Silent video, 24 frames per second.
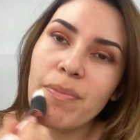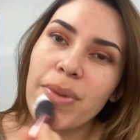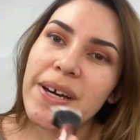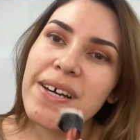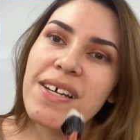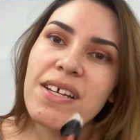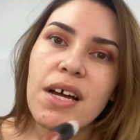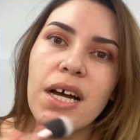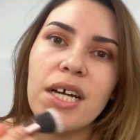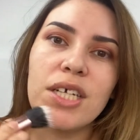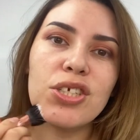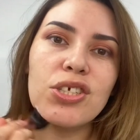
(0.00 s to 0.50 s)

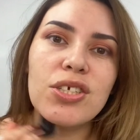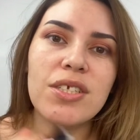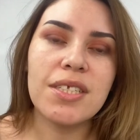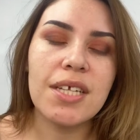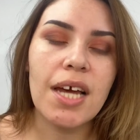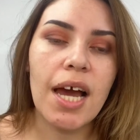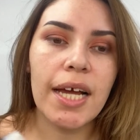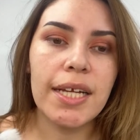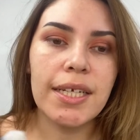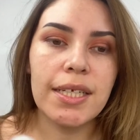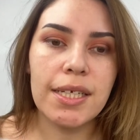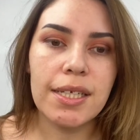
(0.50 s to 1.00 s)
I
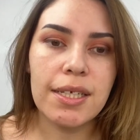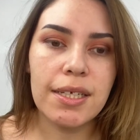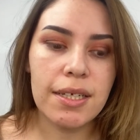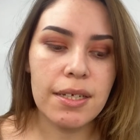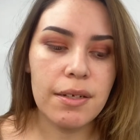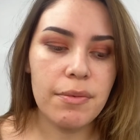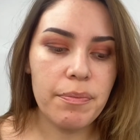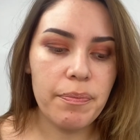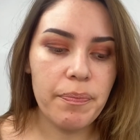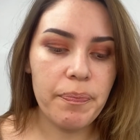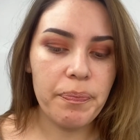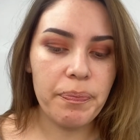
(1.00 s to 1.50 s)

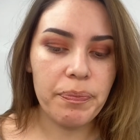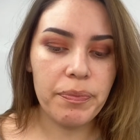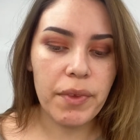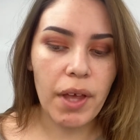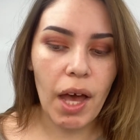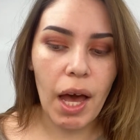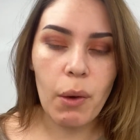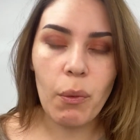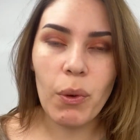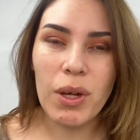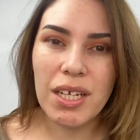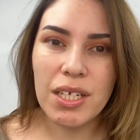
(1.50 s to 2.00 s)

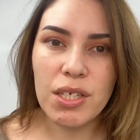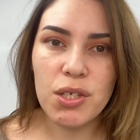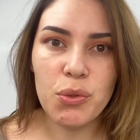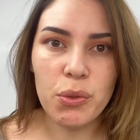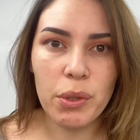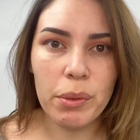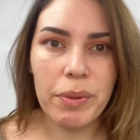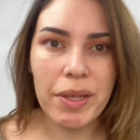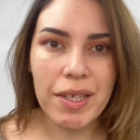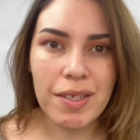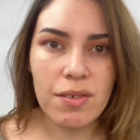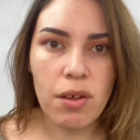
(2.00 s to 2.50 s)
wanted to
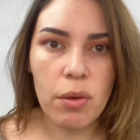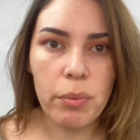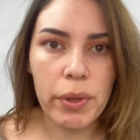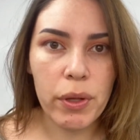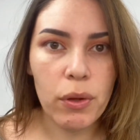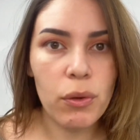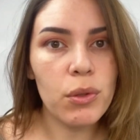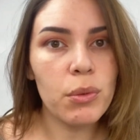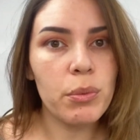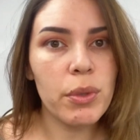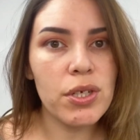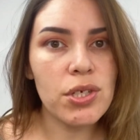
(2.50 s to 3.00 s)
replace all my
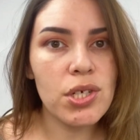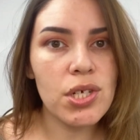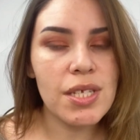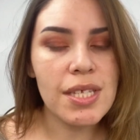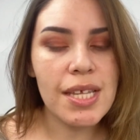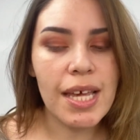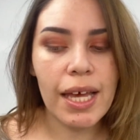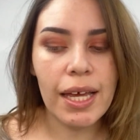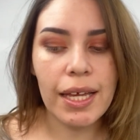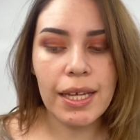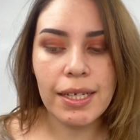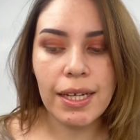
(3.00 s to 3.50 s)
old brushes,
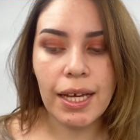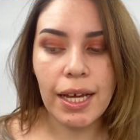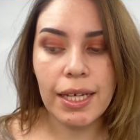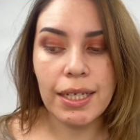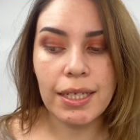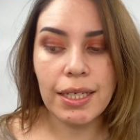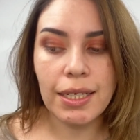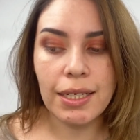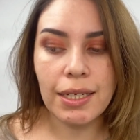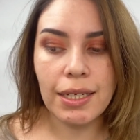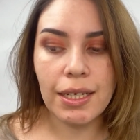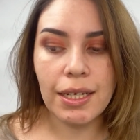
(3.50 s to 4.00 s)
and I
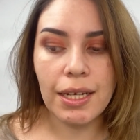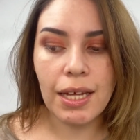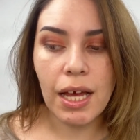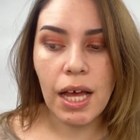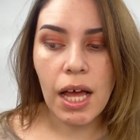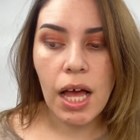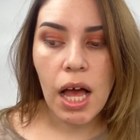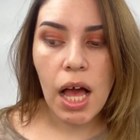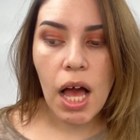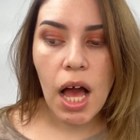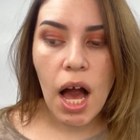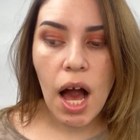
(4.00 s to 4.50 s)
needed
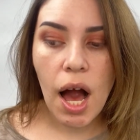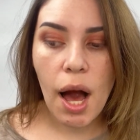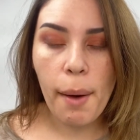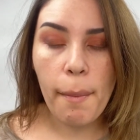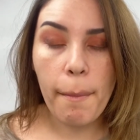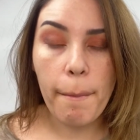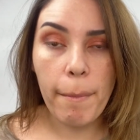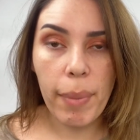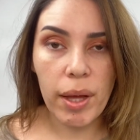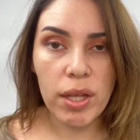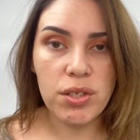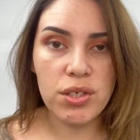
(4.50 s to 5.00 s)
a
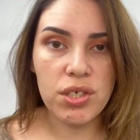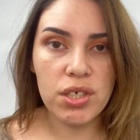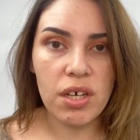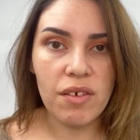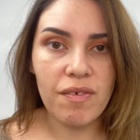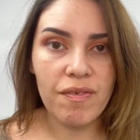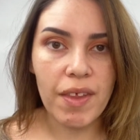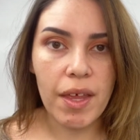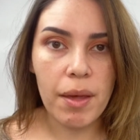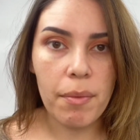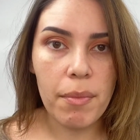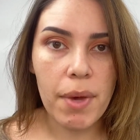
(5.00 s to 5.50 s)
bunch
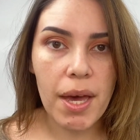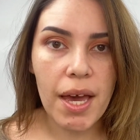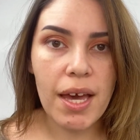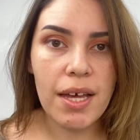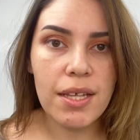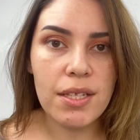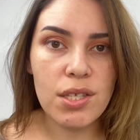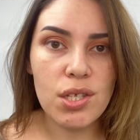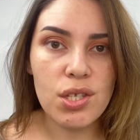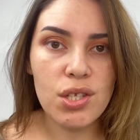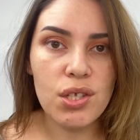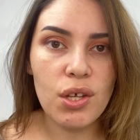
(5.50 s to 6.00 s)
of them,
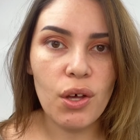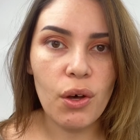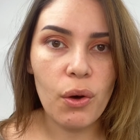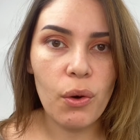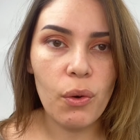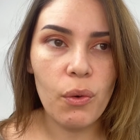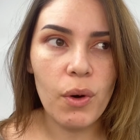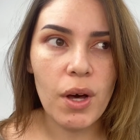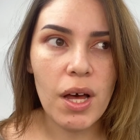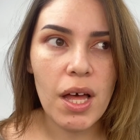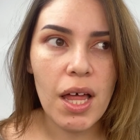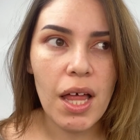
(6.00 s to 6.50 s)
and
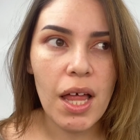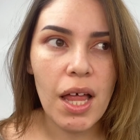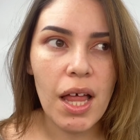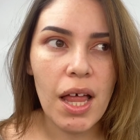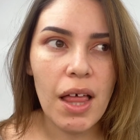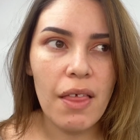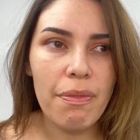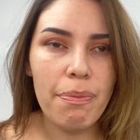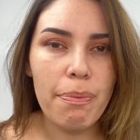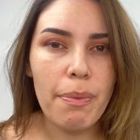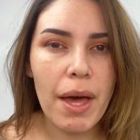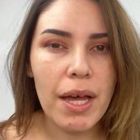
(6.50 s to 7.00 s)
so
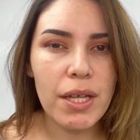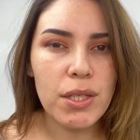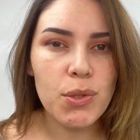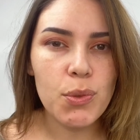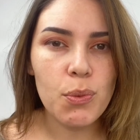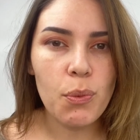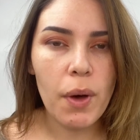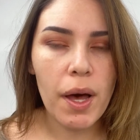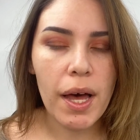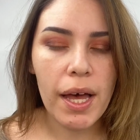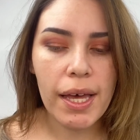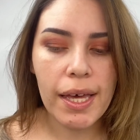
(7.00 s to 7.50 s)
that's
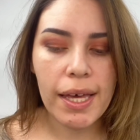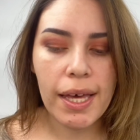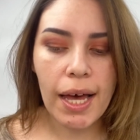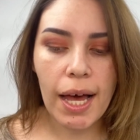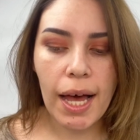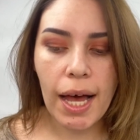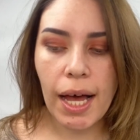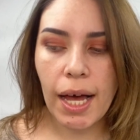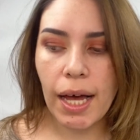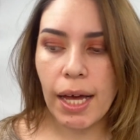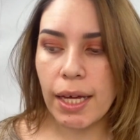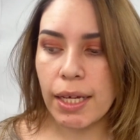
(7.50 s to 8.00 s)
why
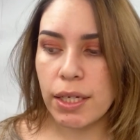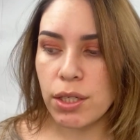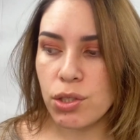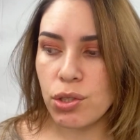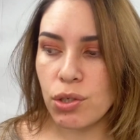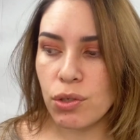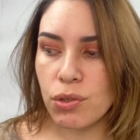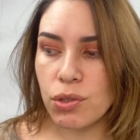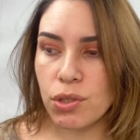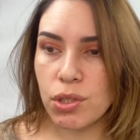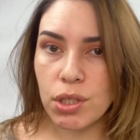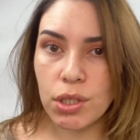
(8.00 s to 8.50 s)
I
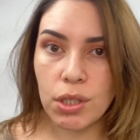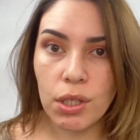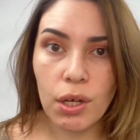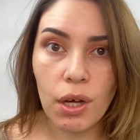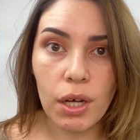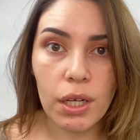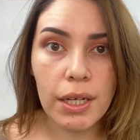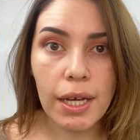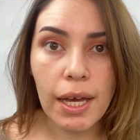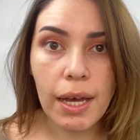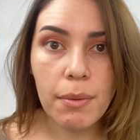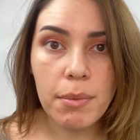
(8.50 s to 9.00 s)
chose to look
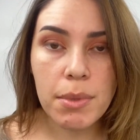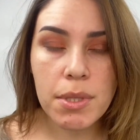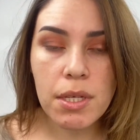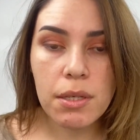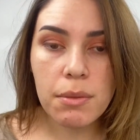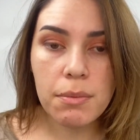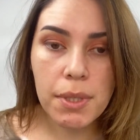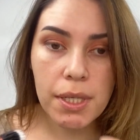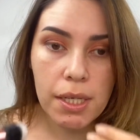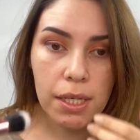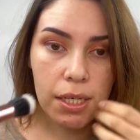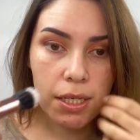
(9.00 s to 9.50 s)
on
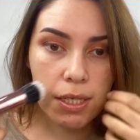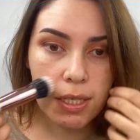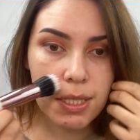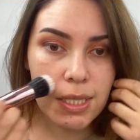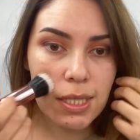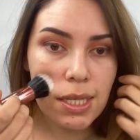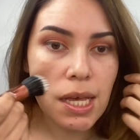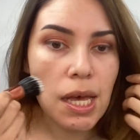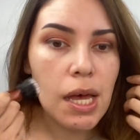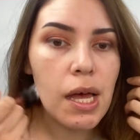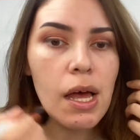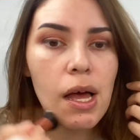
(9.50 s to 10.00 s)
Amazon,
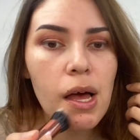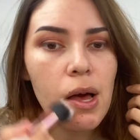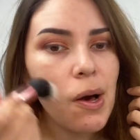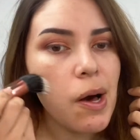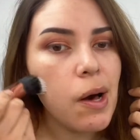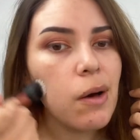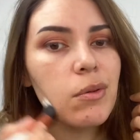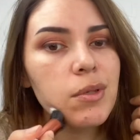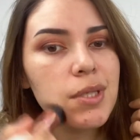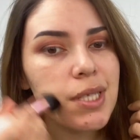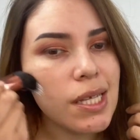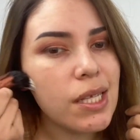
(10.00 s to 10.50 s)
because
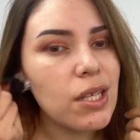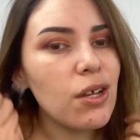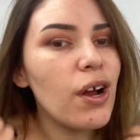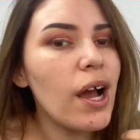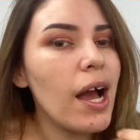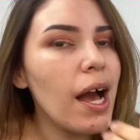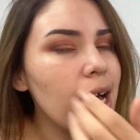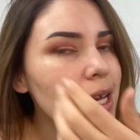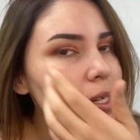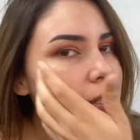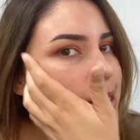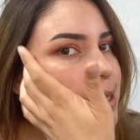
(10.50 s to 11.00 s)
I was like, there
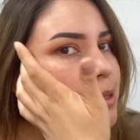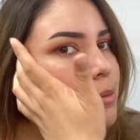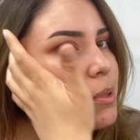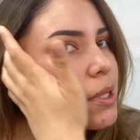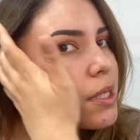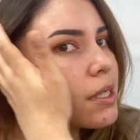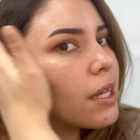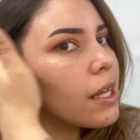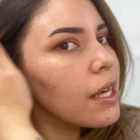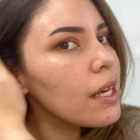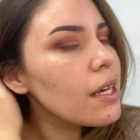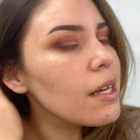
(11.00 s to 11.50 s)
has to
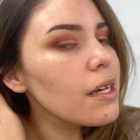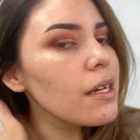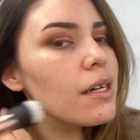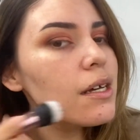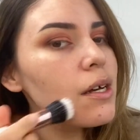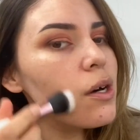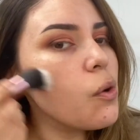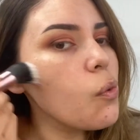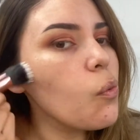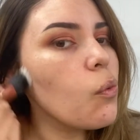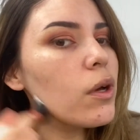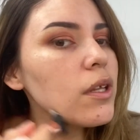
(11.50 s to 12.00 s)
be like
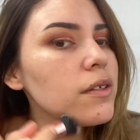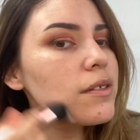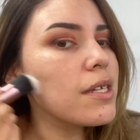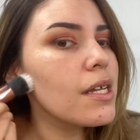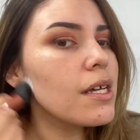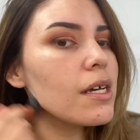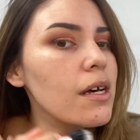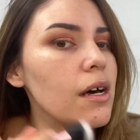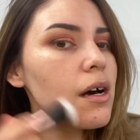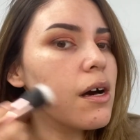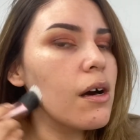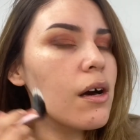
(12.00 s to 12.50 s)
ones
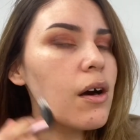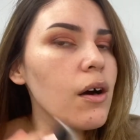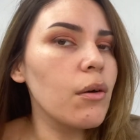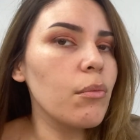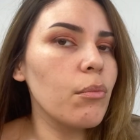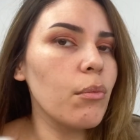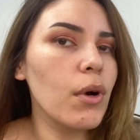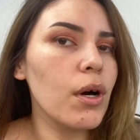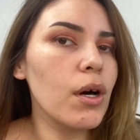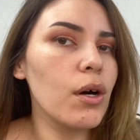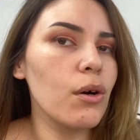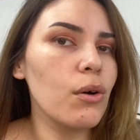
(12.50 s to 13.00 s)
that
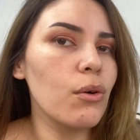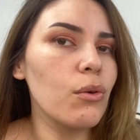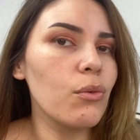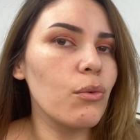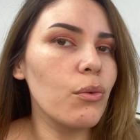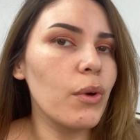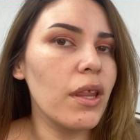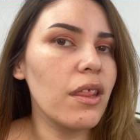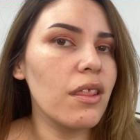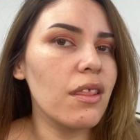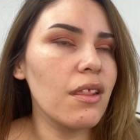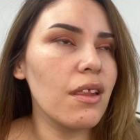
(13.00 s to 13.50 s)
come
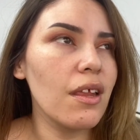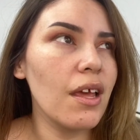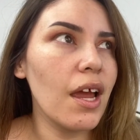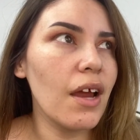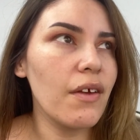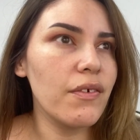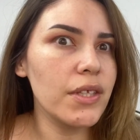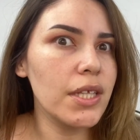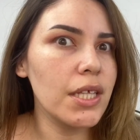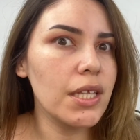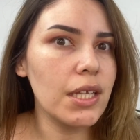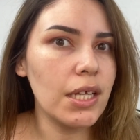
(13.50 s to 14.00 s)
with
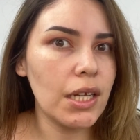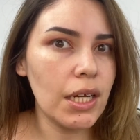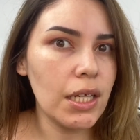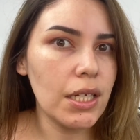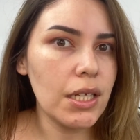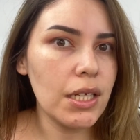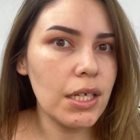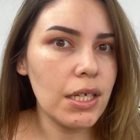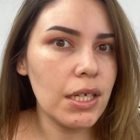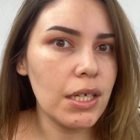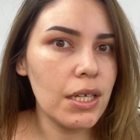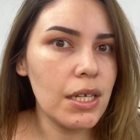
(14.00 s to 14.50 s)
everything that I
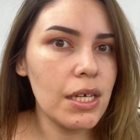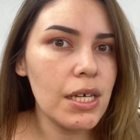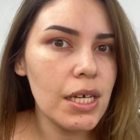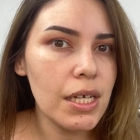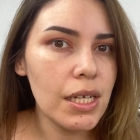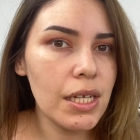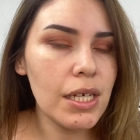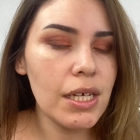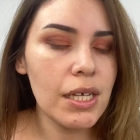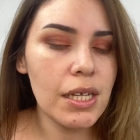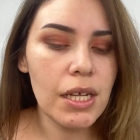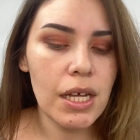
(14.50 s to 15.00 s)
need in
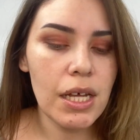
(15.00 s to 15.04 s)
it.